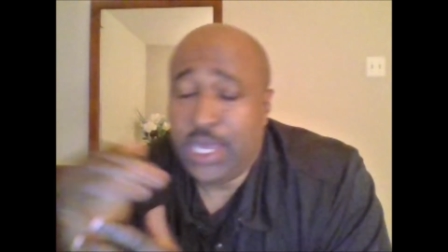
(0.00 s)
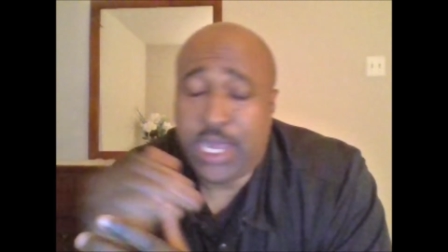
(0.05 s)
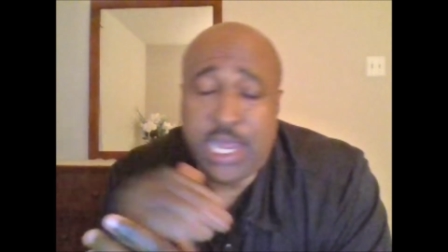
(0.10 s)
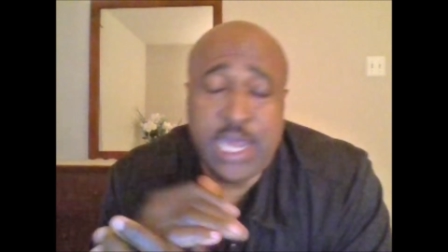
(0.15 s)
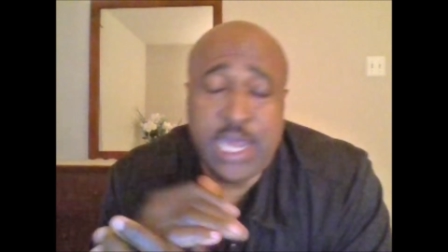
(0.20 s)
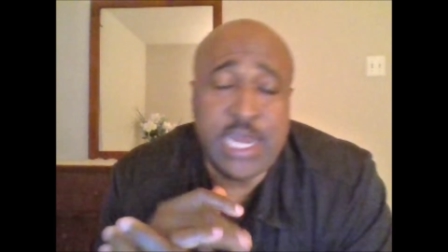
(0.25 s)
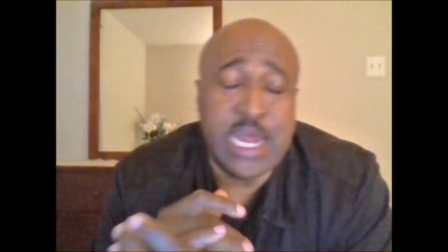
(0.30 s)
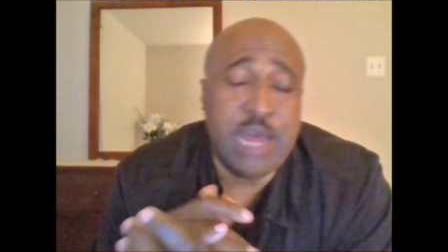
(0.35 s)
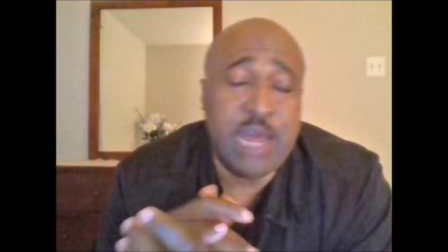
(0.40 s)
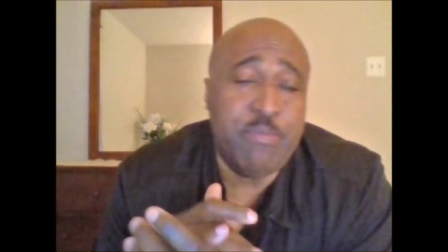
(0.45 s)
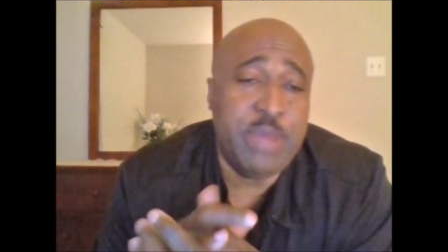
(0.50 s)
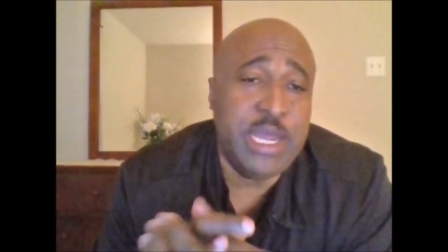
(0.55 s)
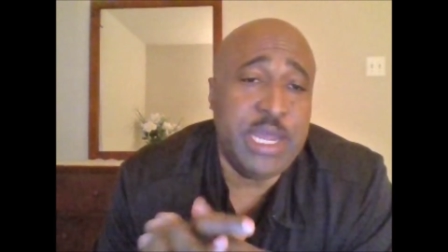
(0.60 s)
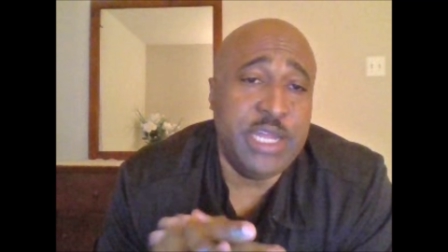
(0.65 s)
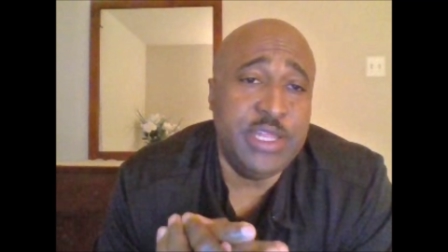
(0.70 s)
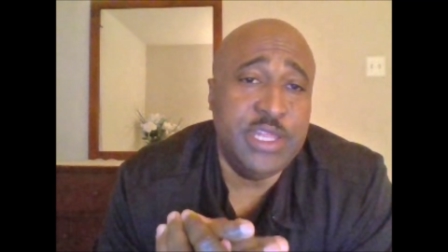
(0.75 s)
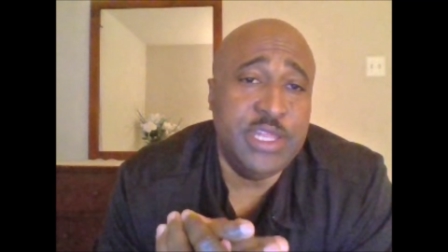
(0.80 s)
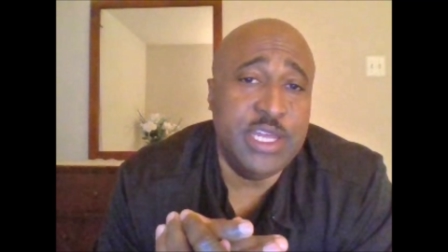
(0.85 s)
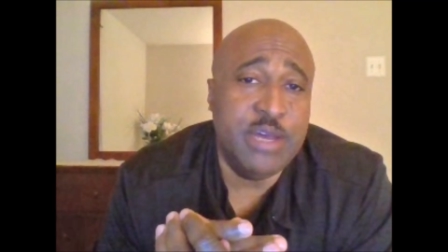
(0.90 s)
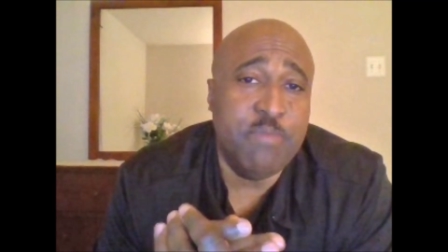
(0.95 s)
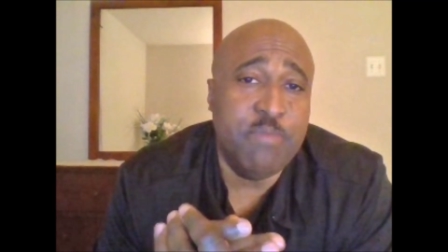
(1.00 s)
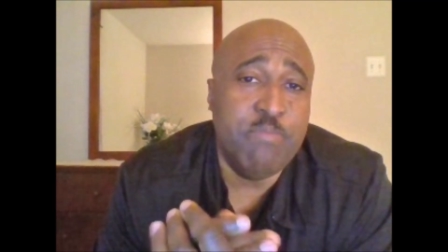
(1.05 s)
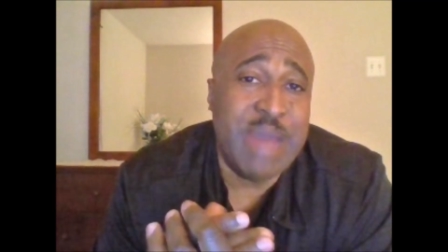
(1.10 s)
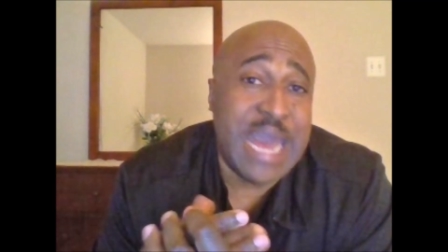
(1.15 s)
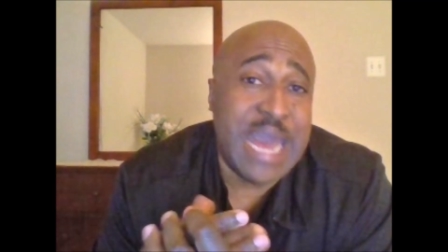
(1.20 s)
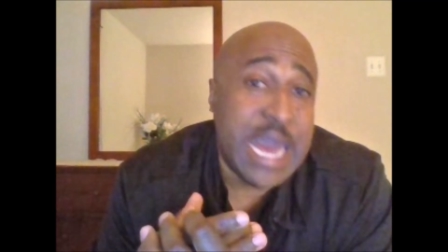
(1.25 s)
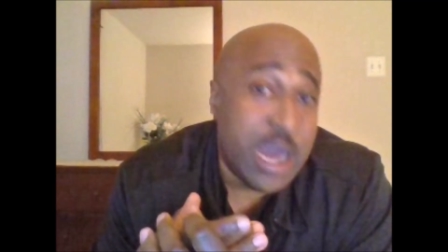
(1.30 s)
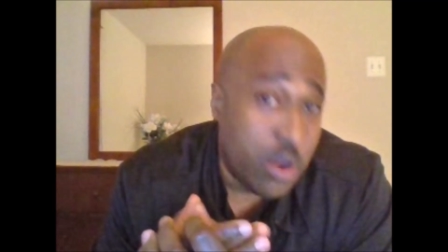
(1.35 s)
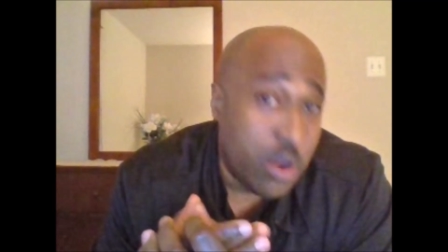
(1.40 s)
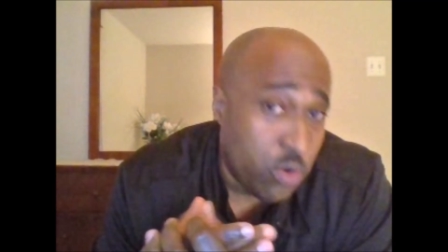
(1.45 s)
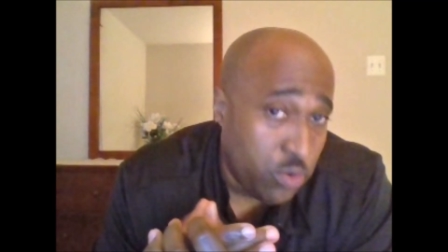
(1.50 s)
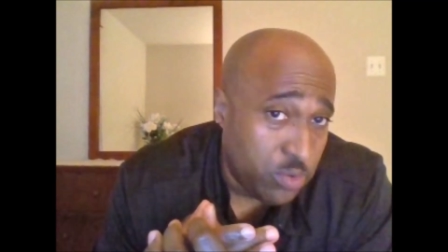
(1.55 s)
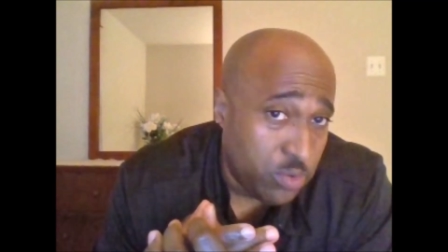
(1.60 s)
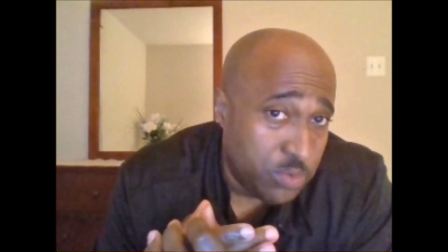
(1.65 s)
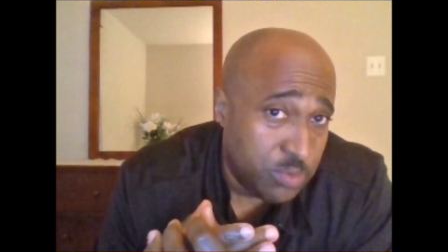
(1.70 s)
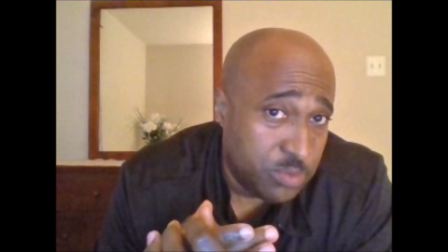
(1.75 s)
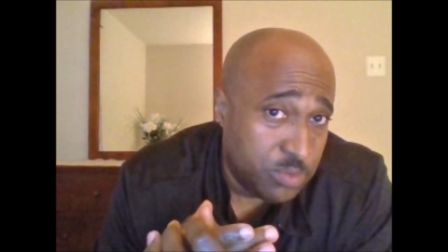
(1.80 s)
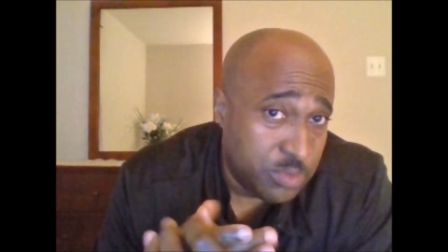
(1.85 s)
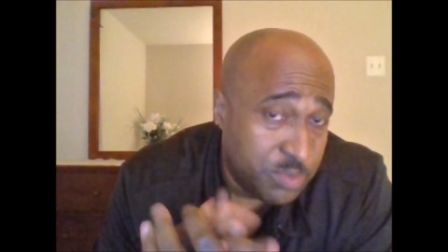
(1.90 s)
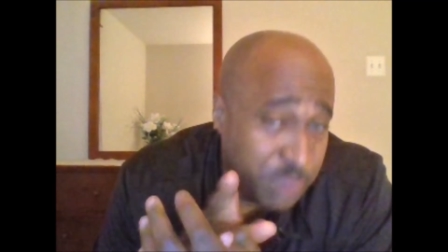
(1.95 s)
and I made them bow,
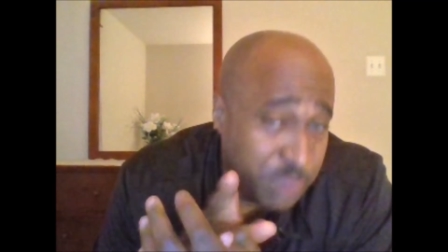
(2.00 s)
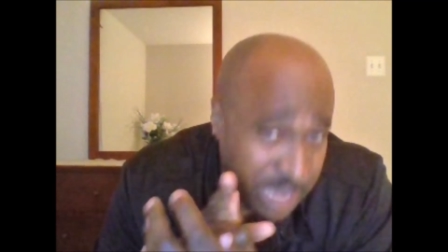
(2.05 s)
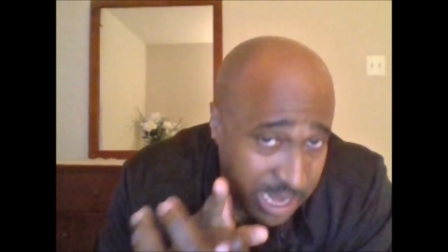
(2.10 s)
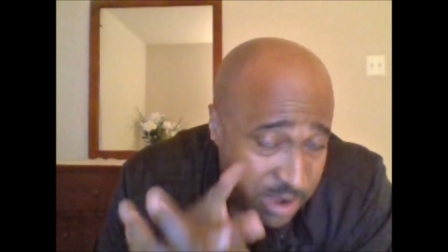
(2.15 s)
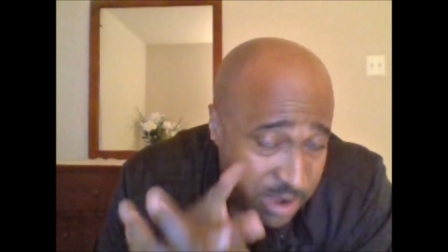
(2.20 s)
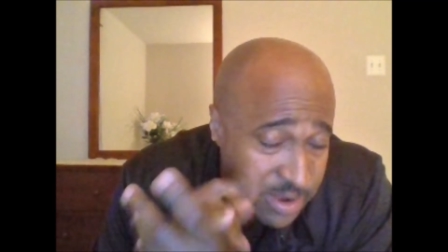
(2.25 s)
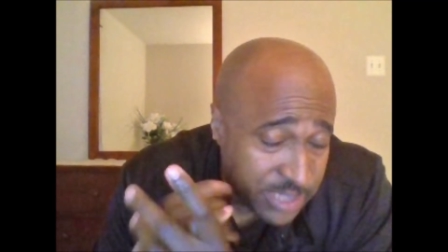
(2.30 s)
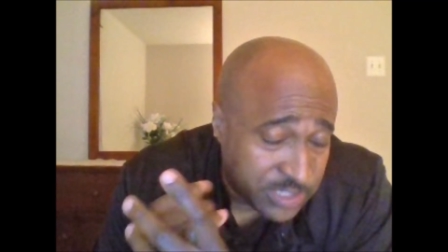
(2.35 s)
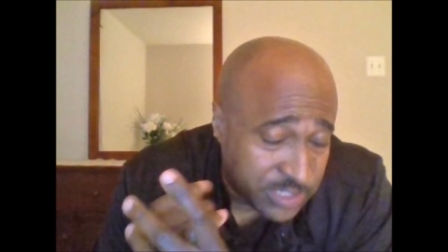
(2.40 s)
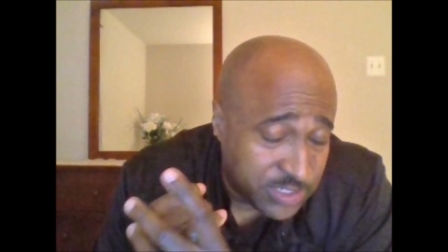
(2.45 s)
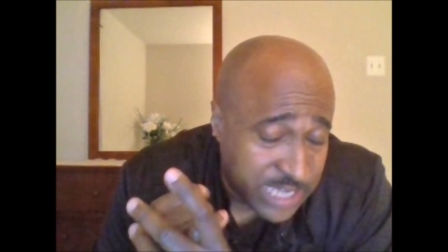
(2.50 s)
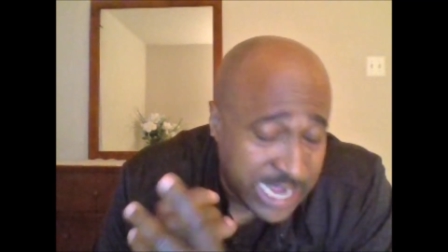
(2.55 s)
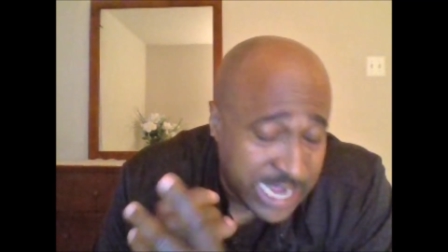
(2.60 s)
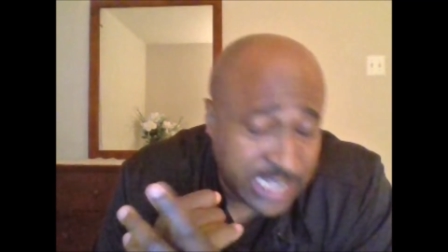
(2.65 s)
parents